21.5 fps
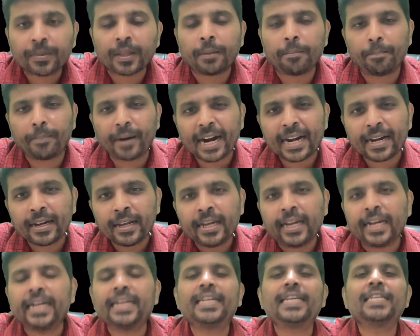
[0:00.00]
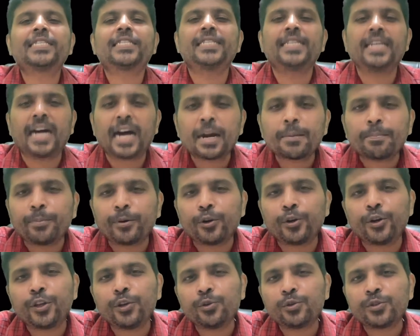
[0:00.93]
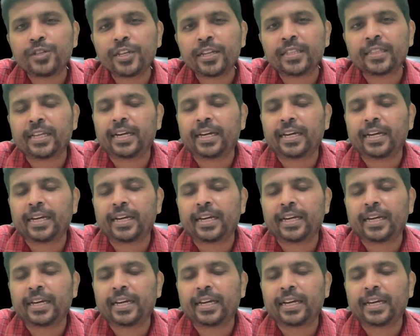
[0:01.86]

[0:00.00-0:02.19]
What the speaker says: but it is not producing